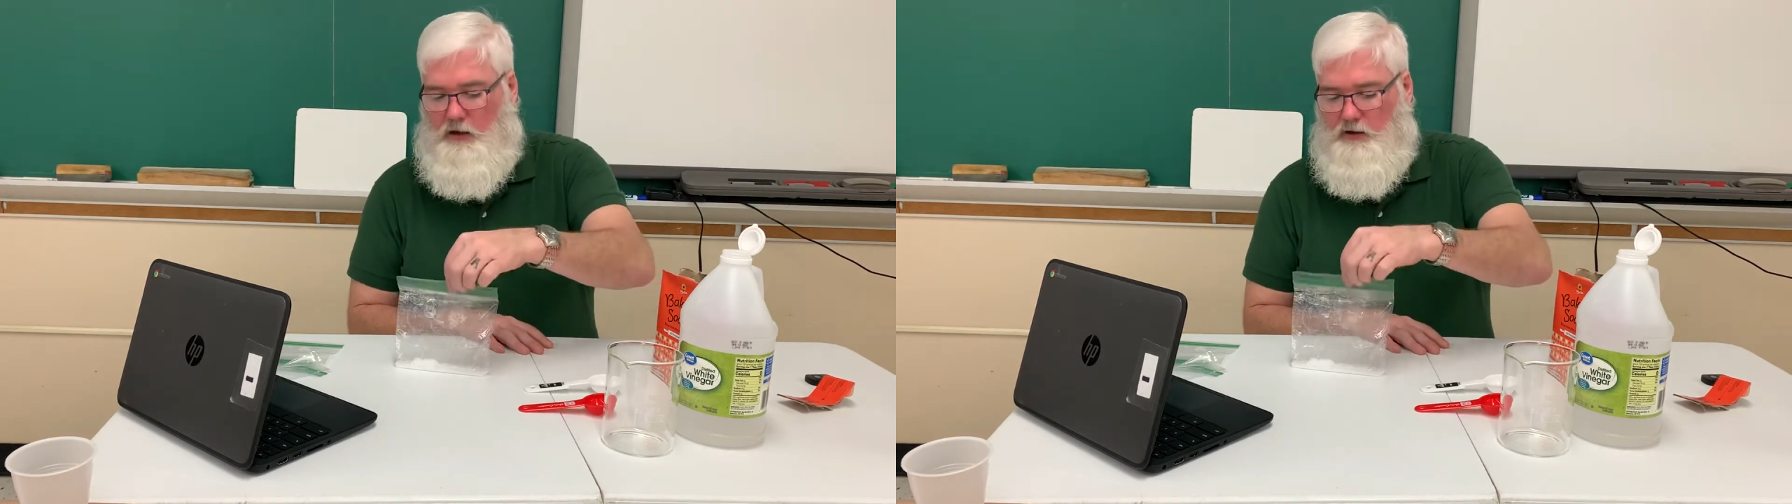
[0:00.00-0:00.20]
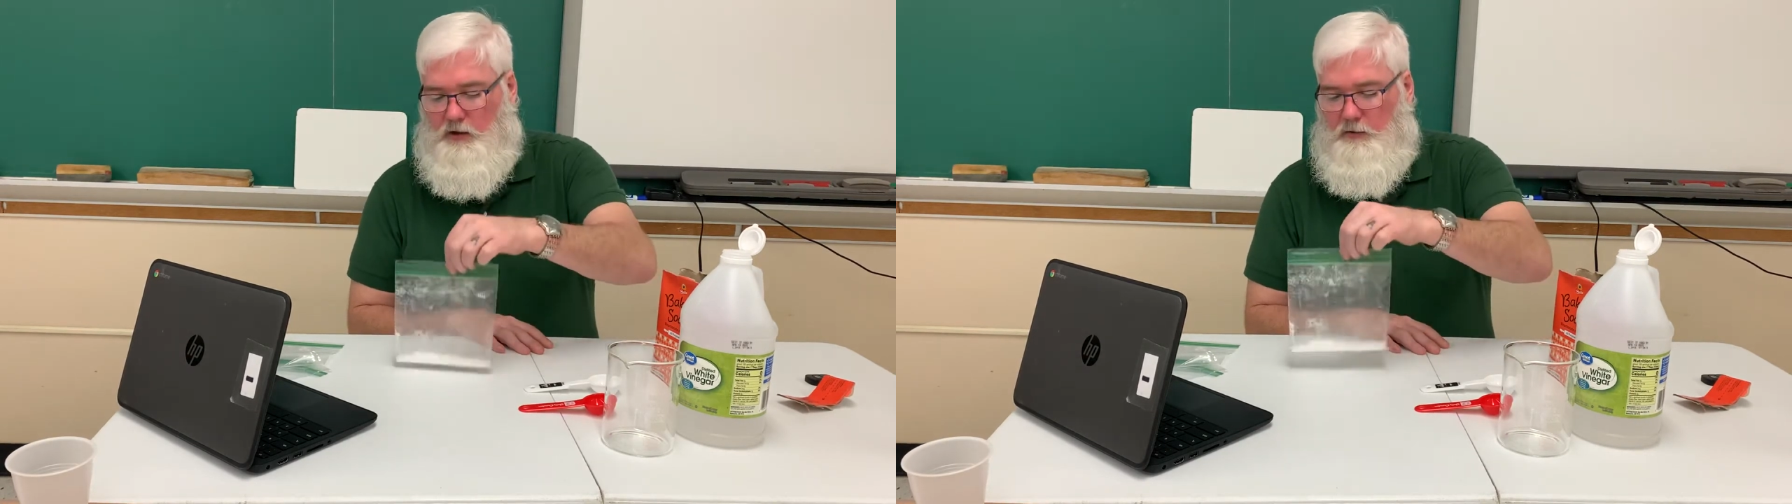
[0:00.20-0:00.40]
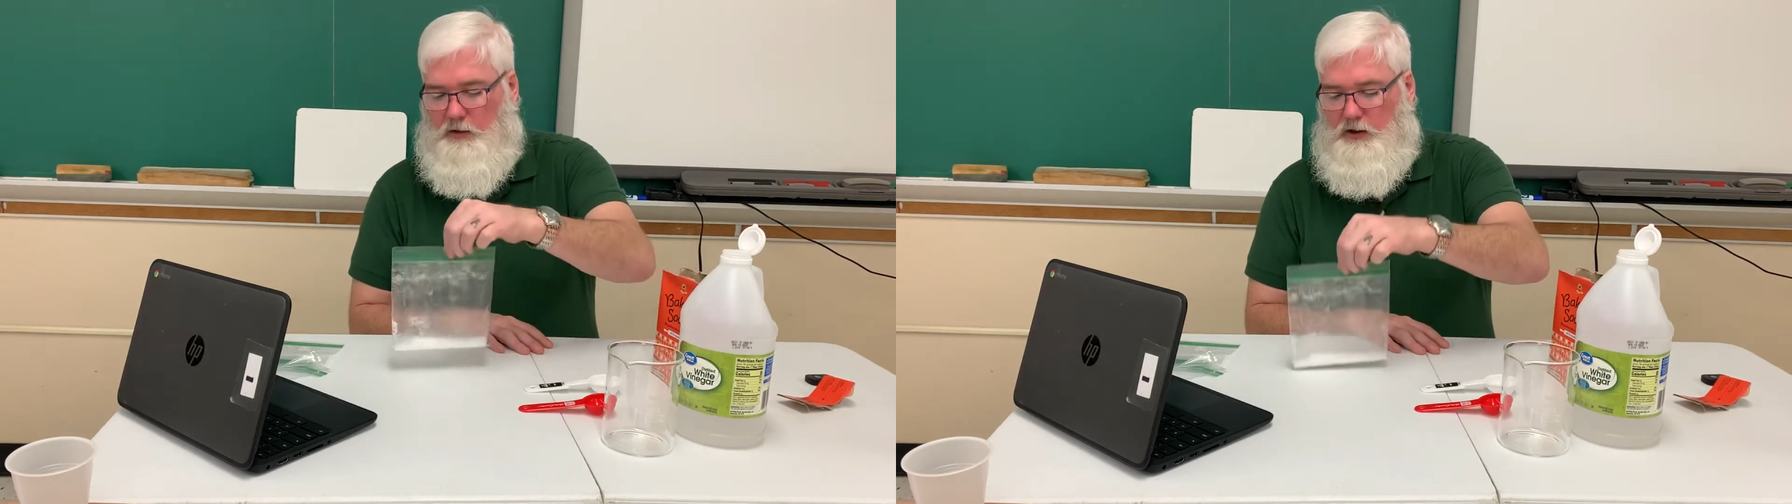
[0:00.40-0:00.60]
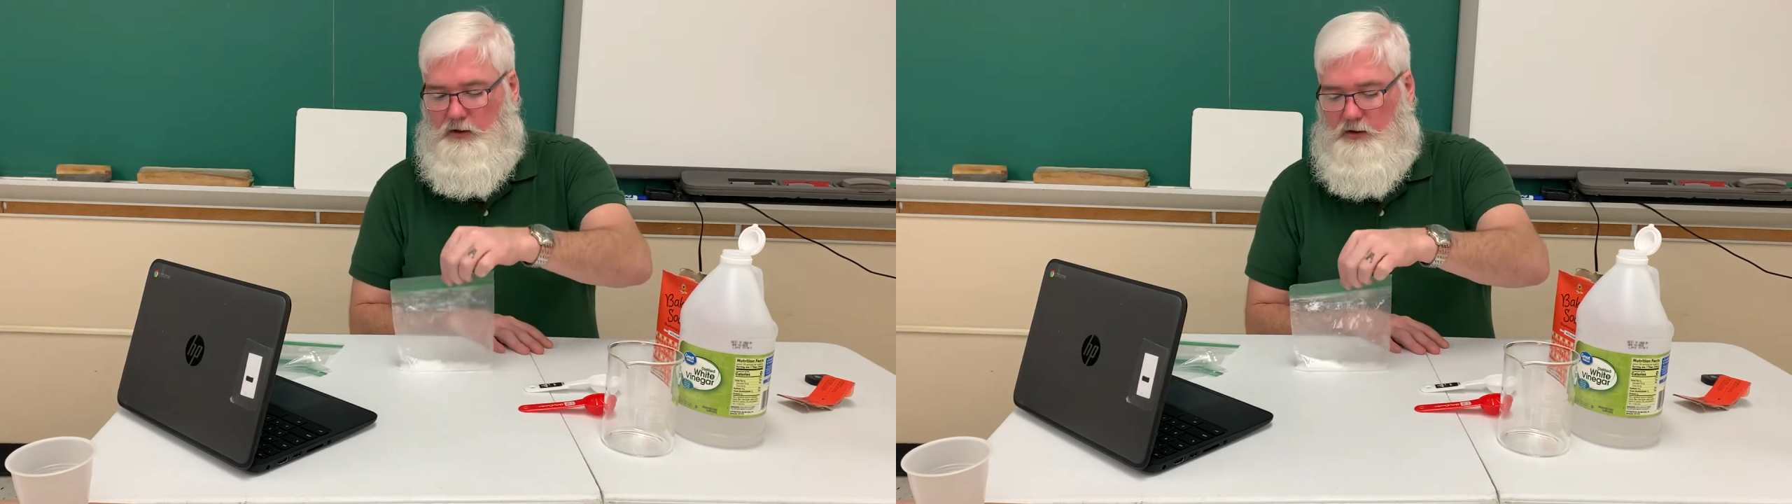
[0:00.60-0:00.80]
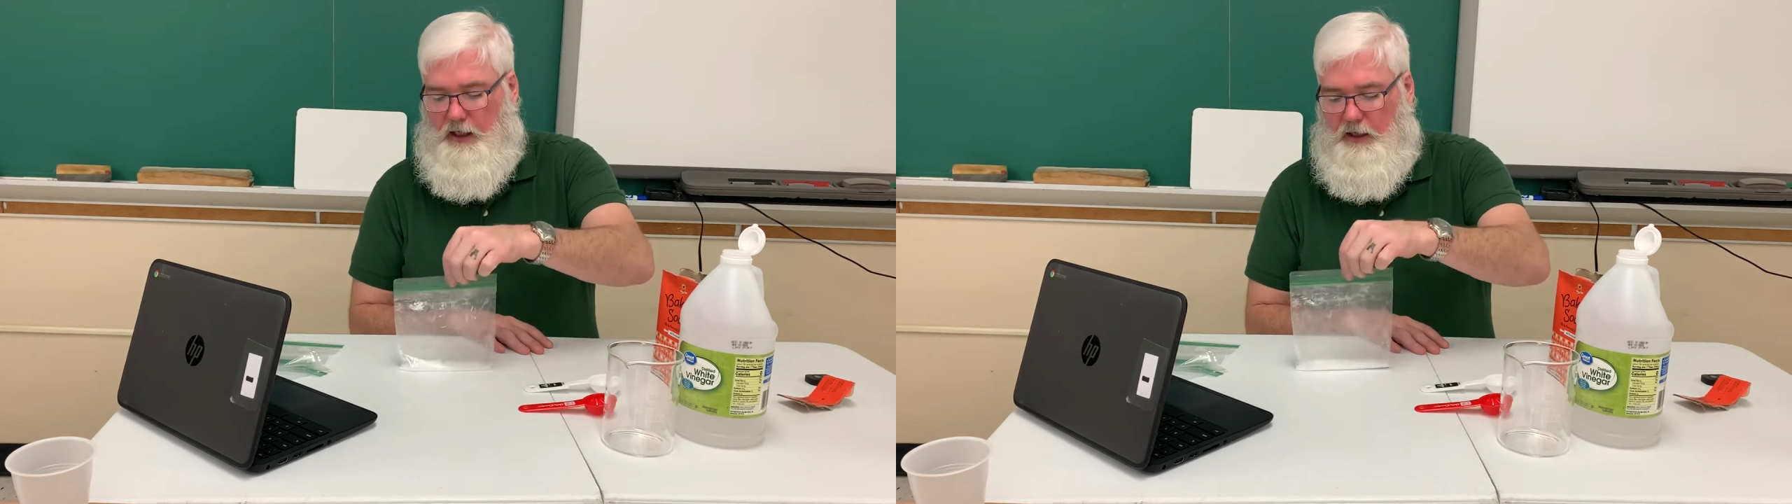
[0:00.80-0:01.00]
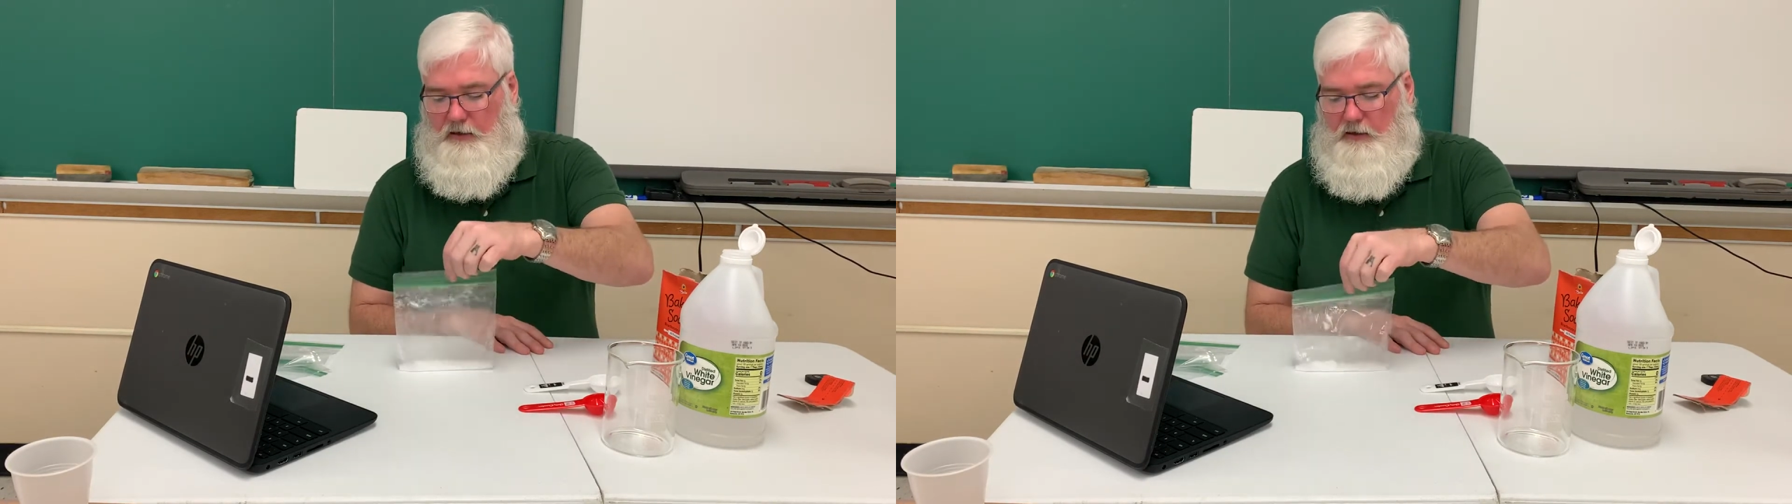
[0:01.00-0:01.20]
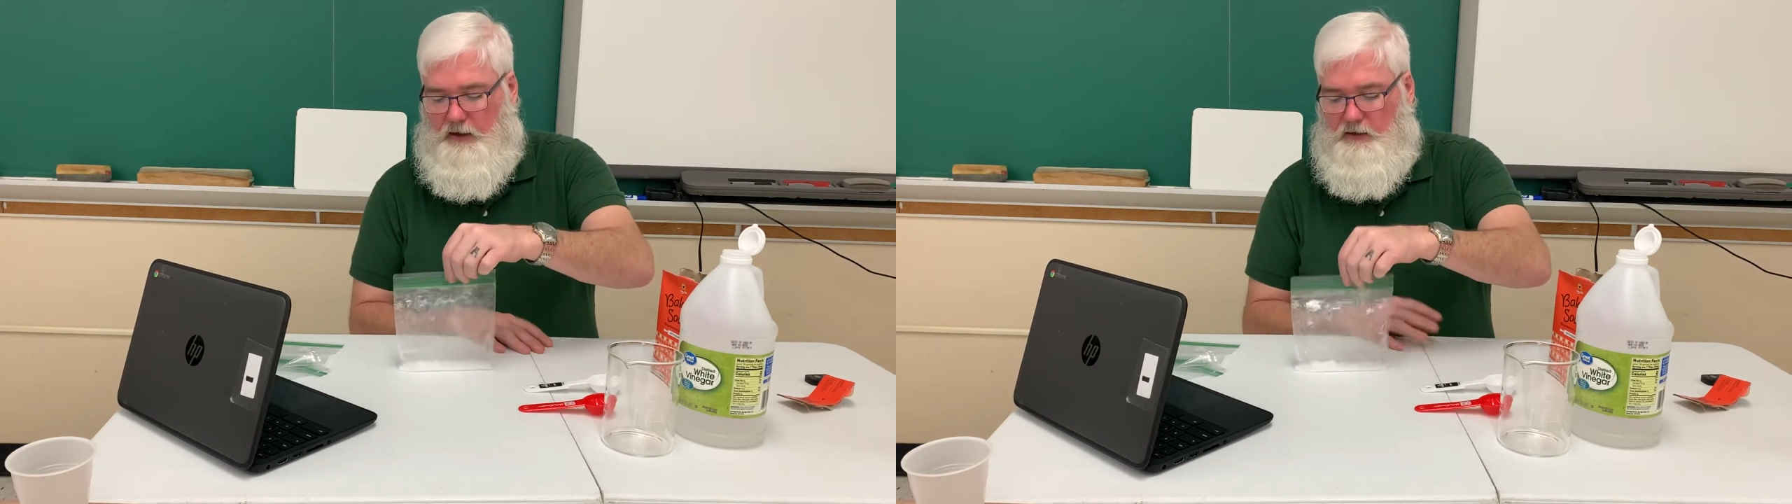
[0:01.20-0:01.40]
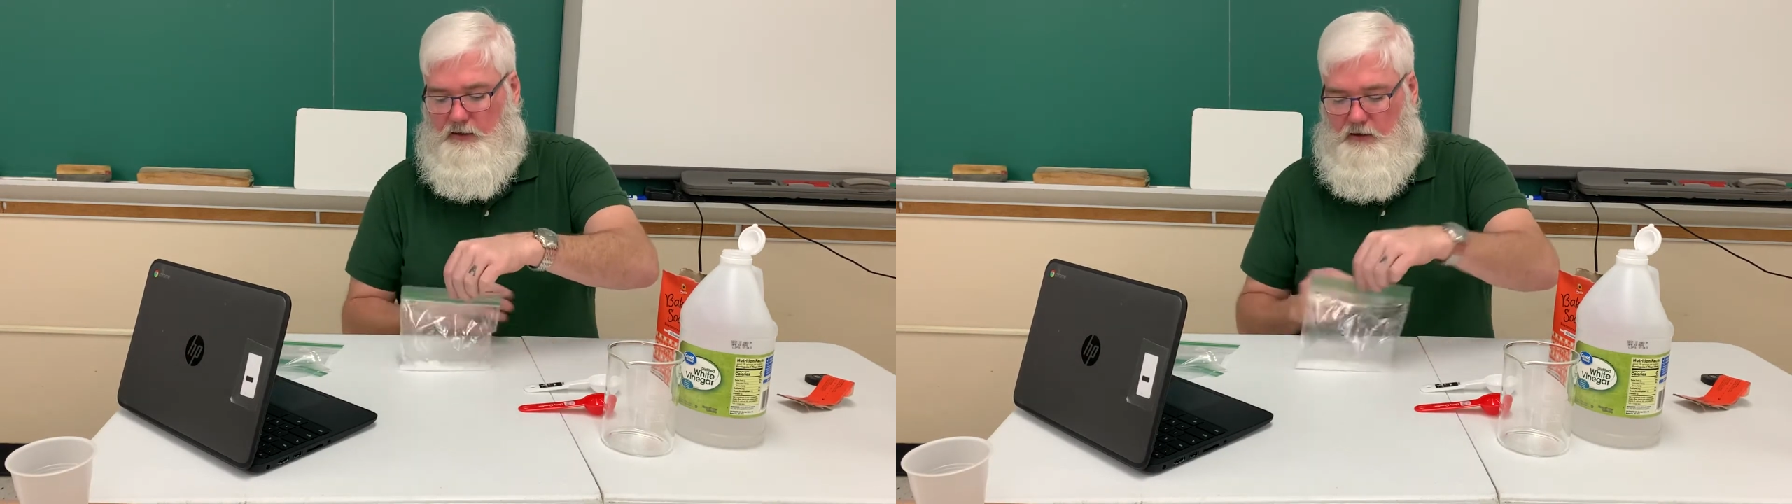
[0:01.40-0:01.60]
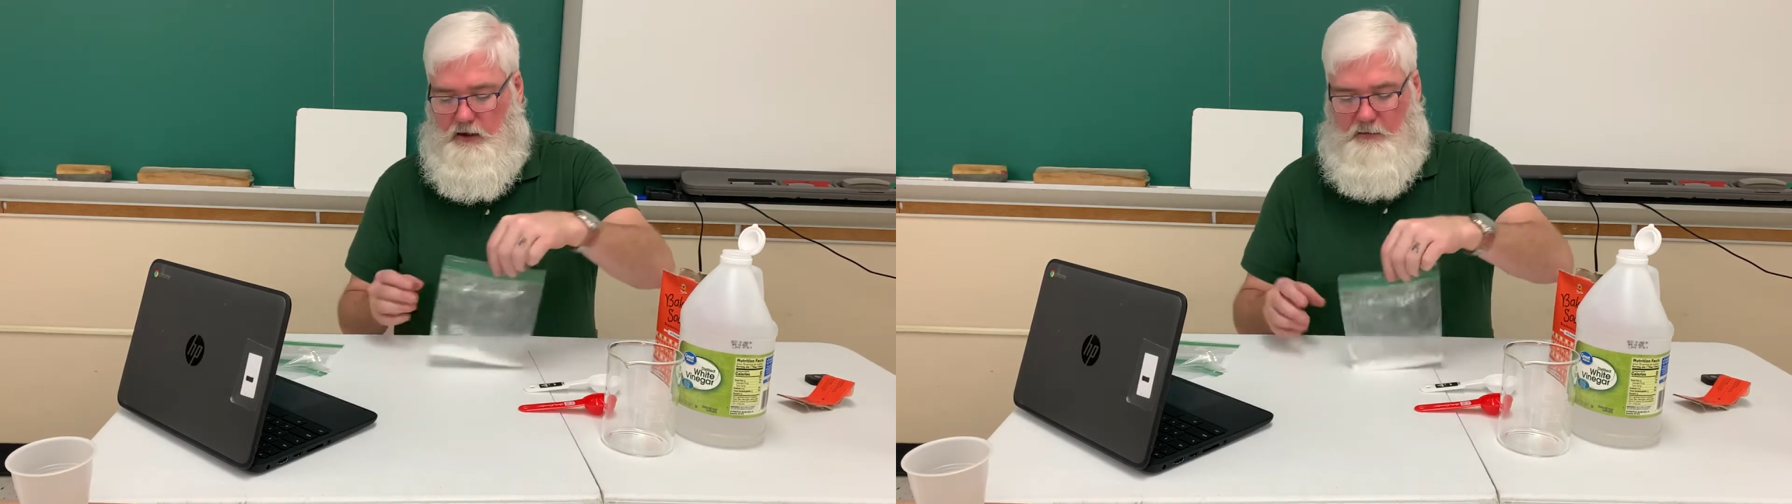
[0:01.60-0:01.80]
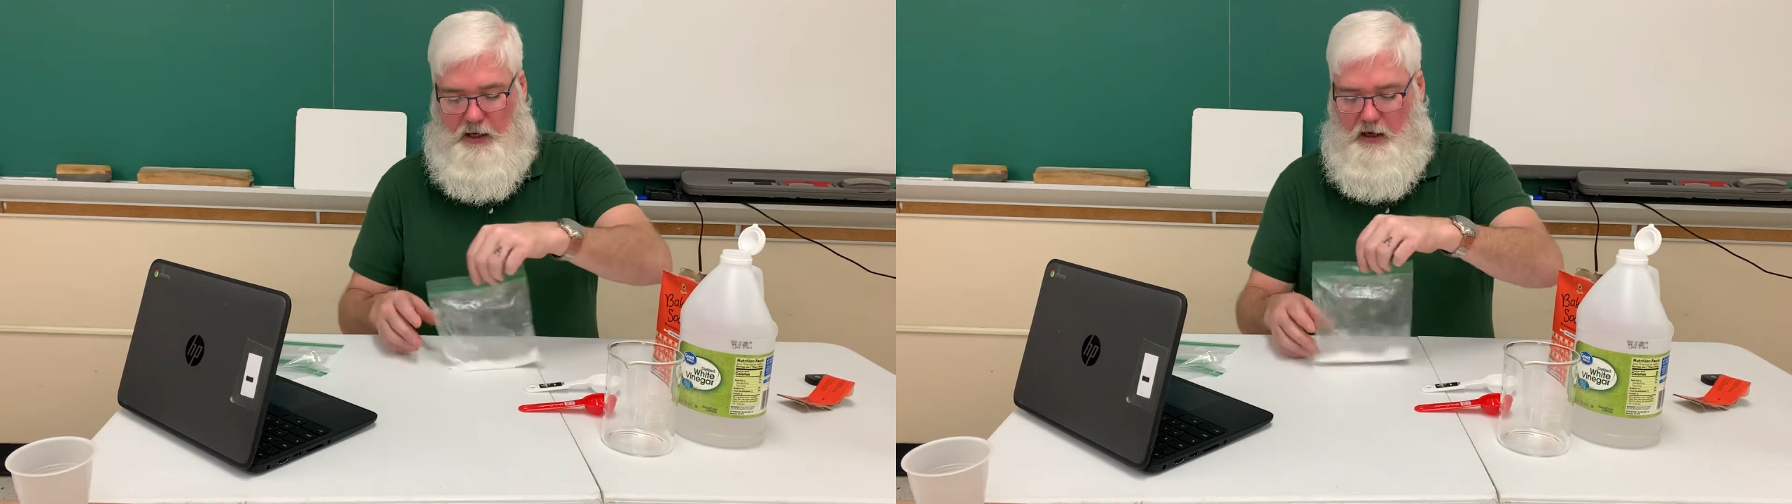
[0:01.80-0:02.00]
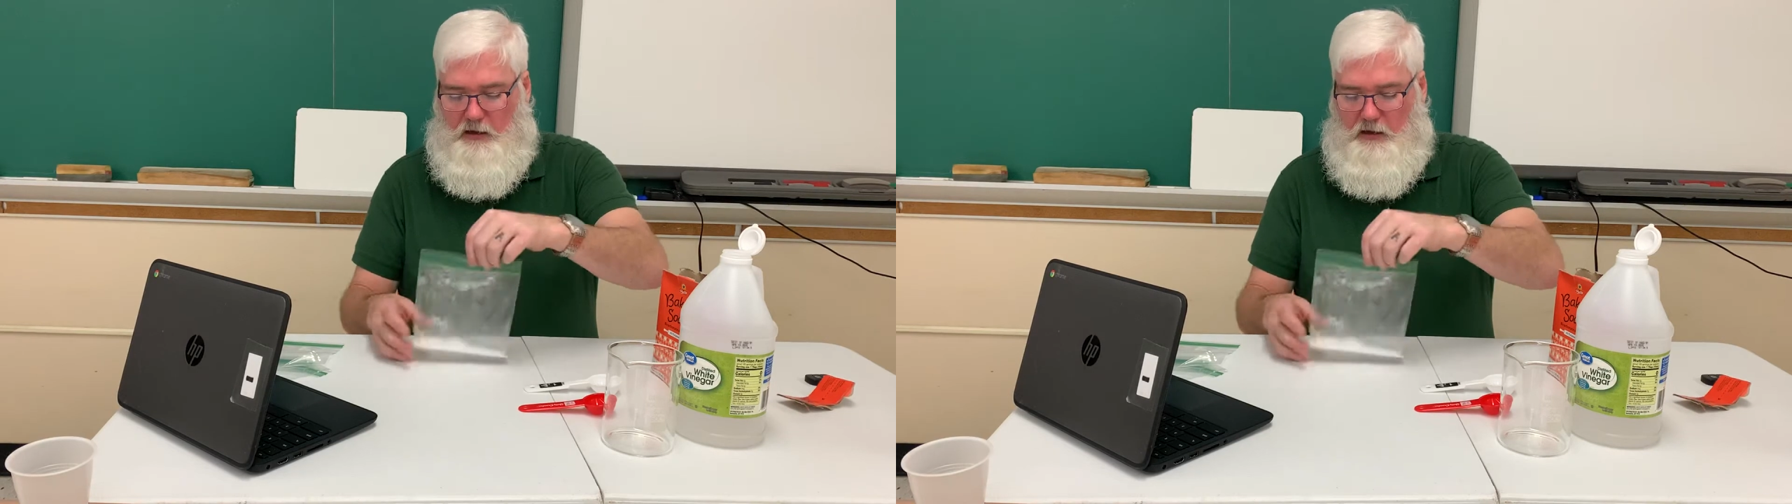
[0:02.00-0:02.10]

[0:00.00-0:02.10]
So I'm going to take this amount,